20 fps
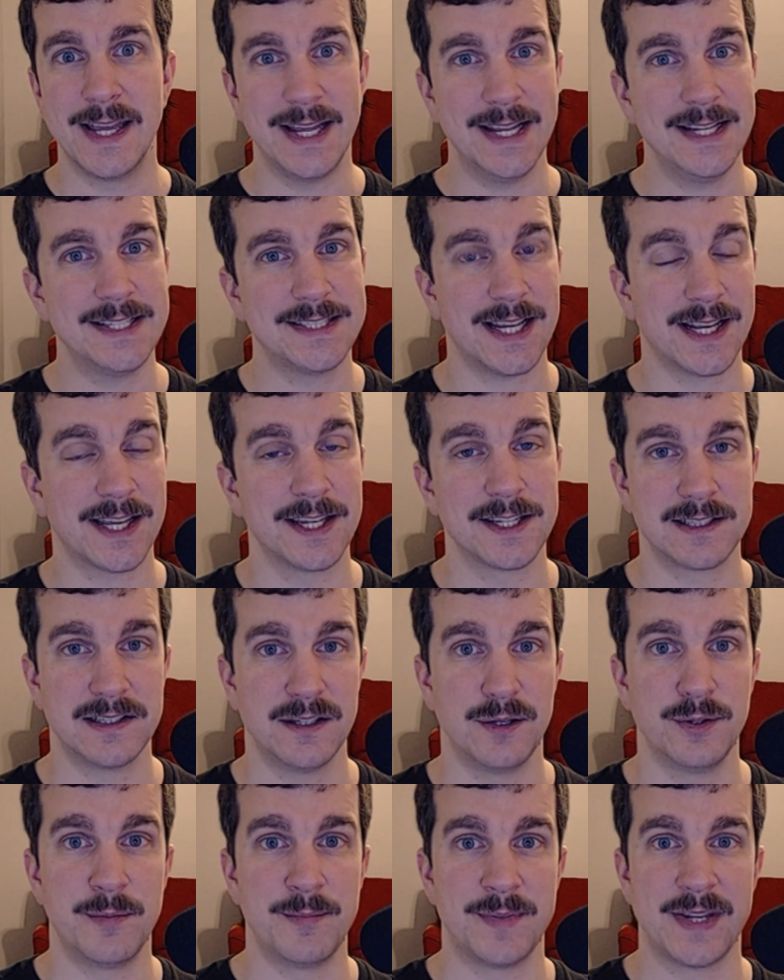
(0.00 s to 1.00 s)
is that going to
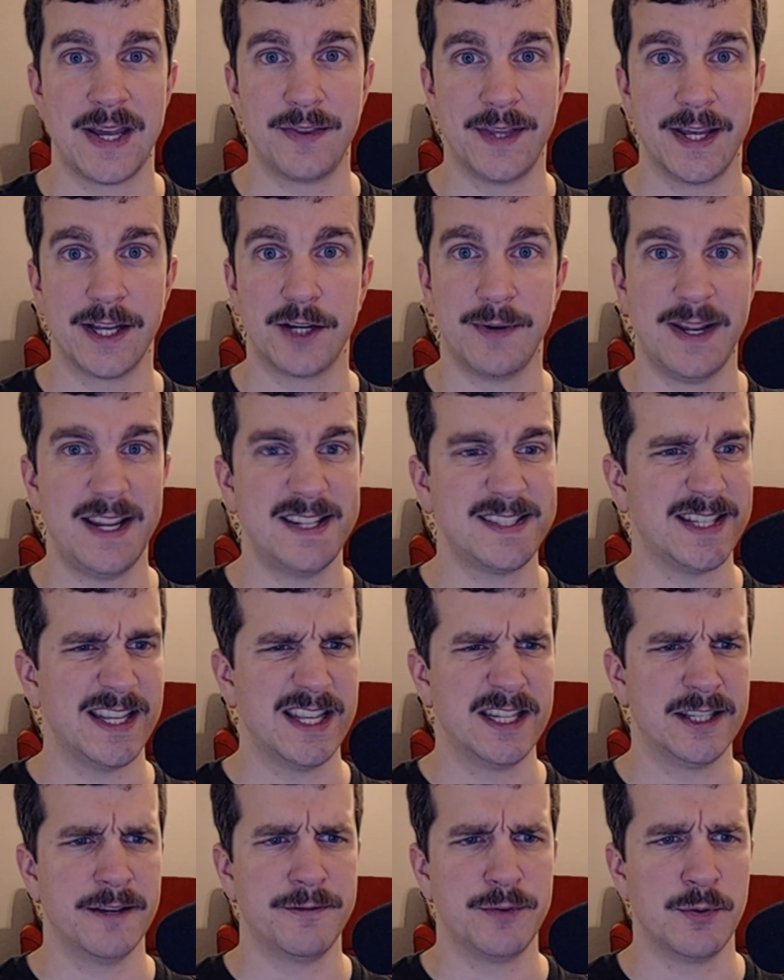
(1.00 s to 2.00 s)
slow them down like
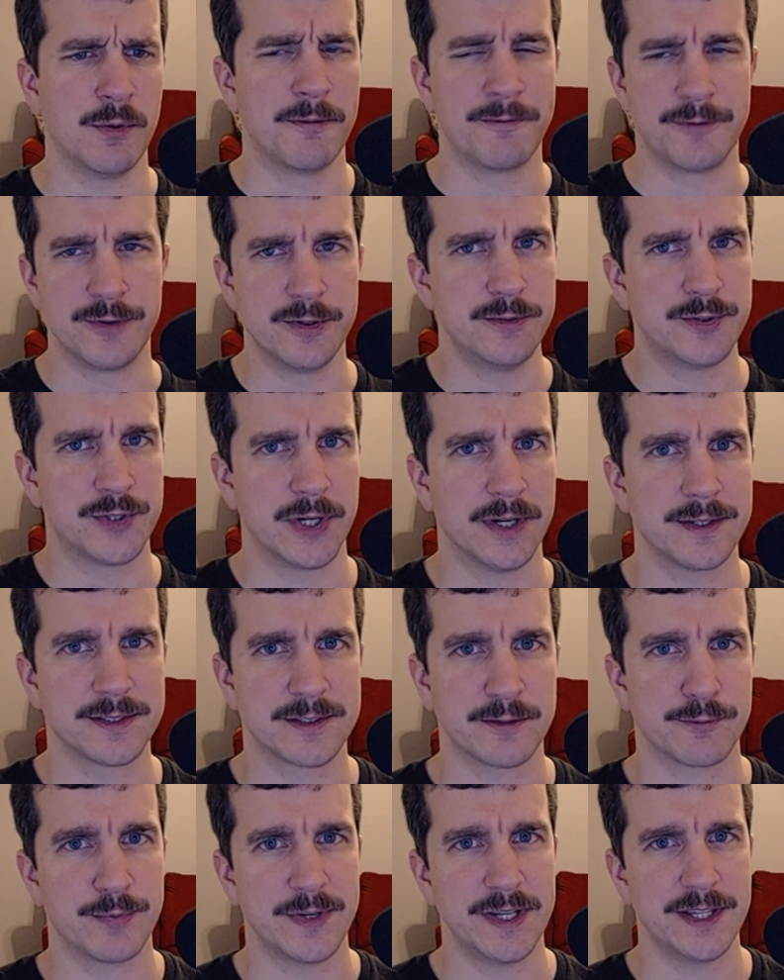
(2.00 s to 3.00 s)
crazy and give you a few
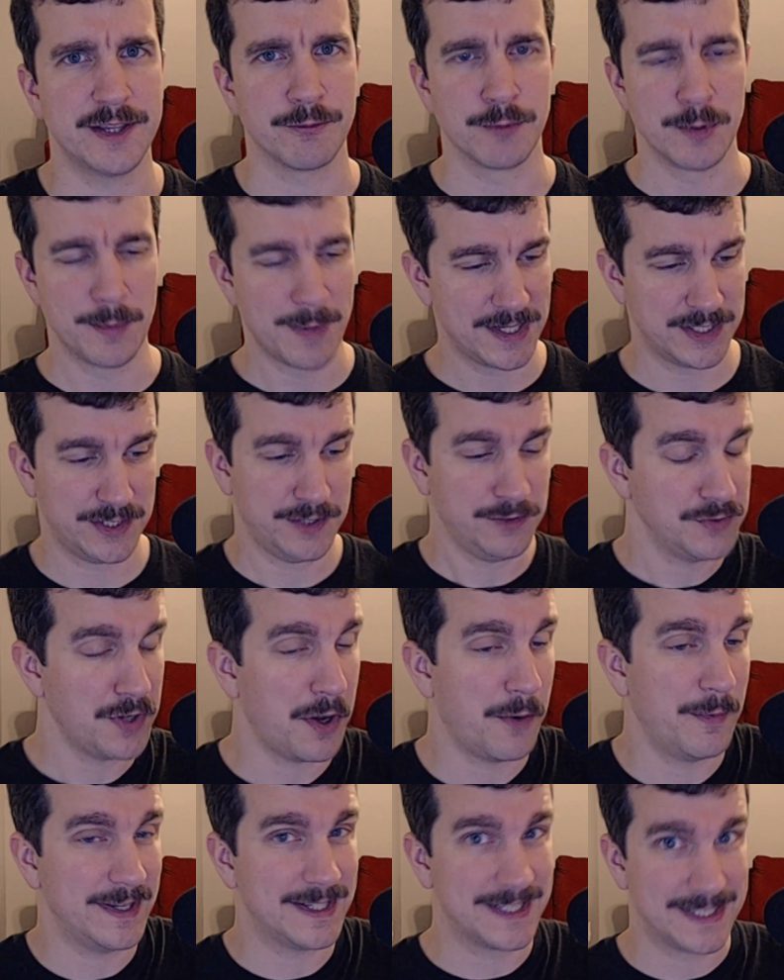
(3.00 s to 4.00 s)
turns of breathing room, as you
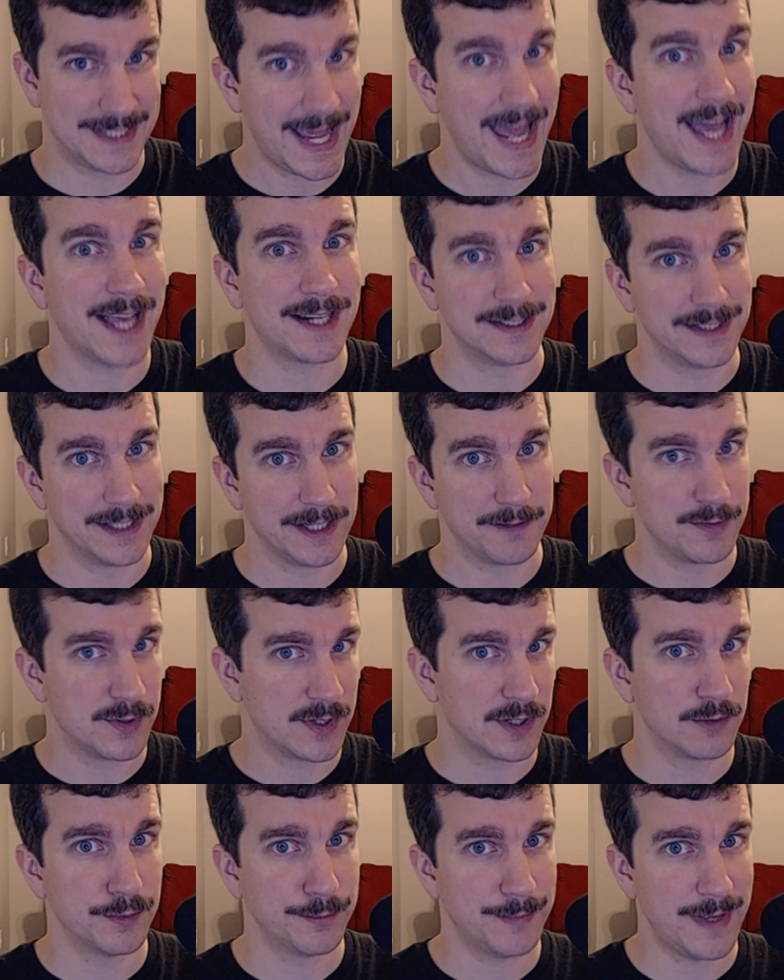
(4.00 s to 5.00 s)
know exactly, if you
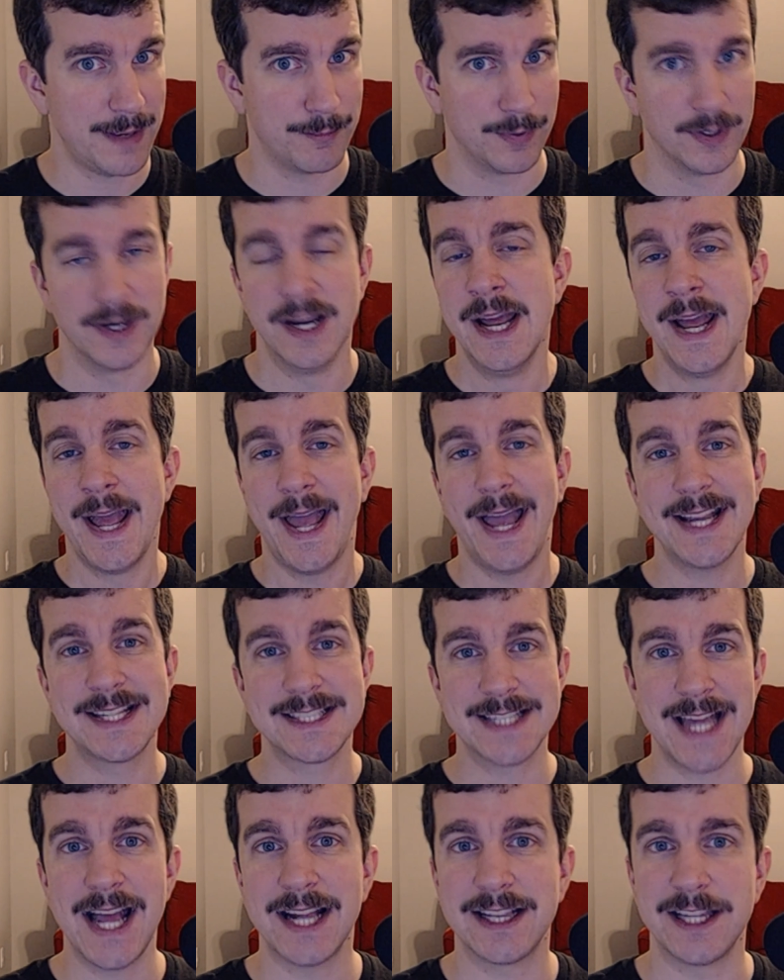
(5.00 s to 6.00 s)
can remember
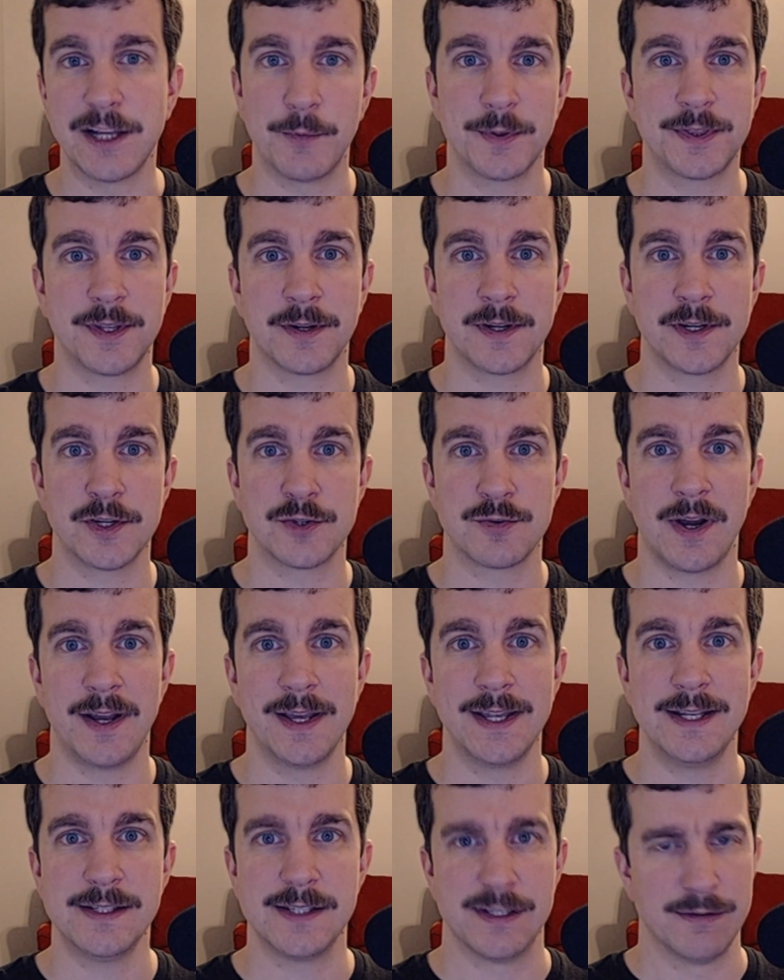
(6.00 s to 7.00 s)
exactly what they're going to draw
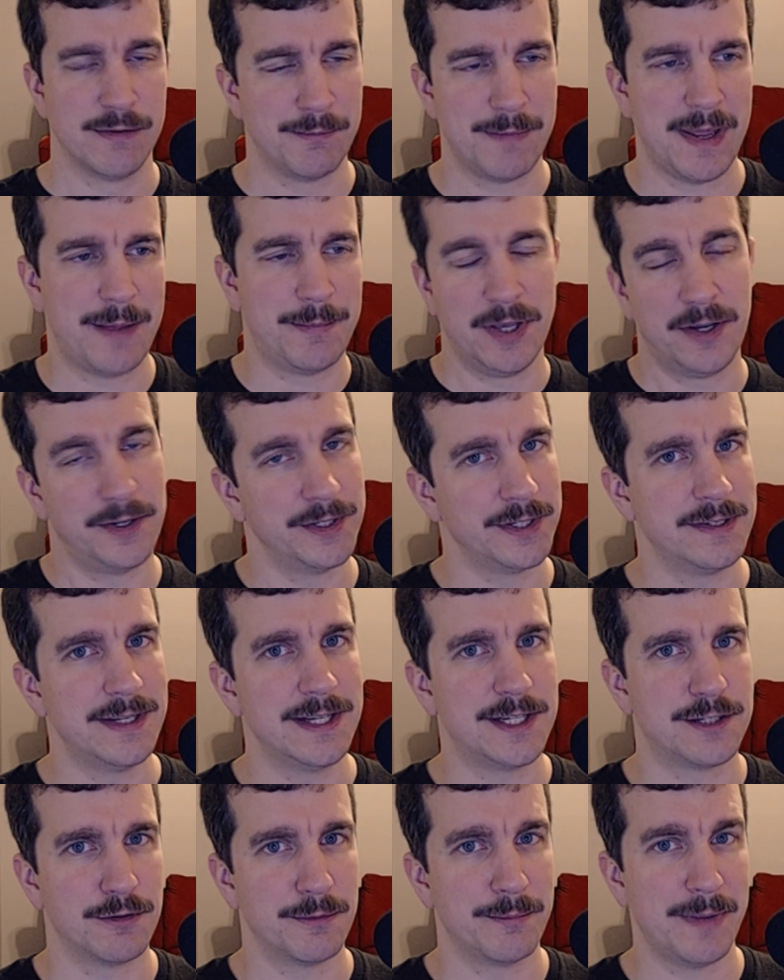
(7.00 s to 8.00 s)
into? And maybe all you
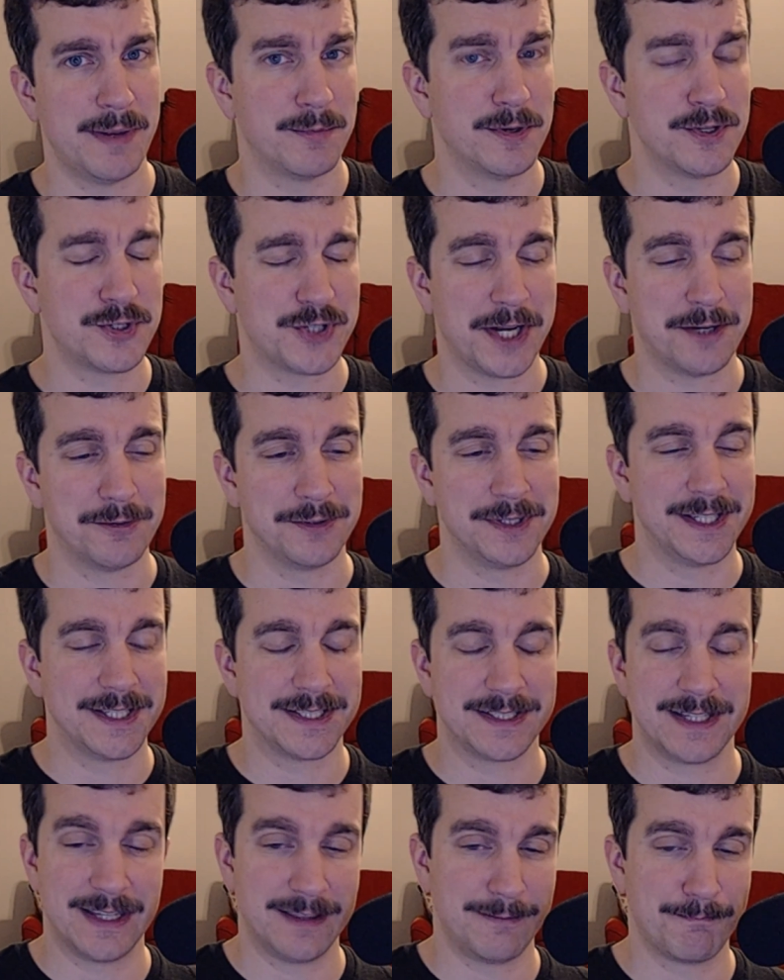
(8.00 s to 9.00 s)
need to remember generally
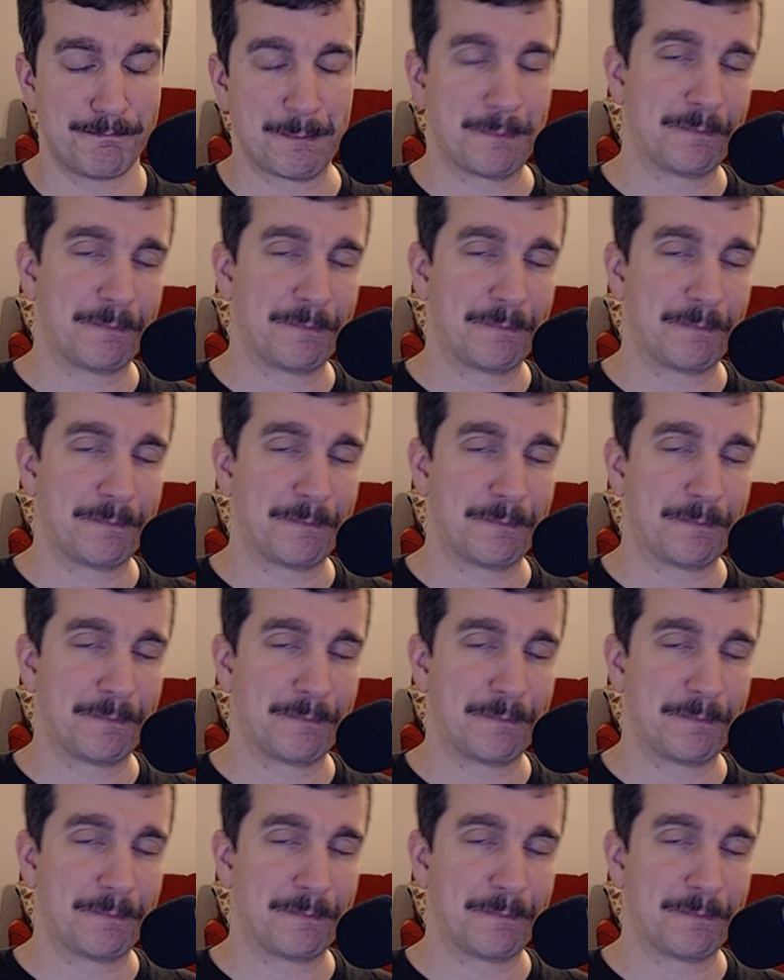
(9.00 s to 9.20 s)
is that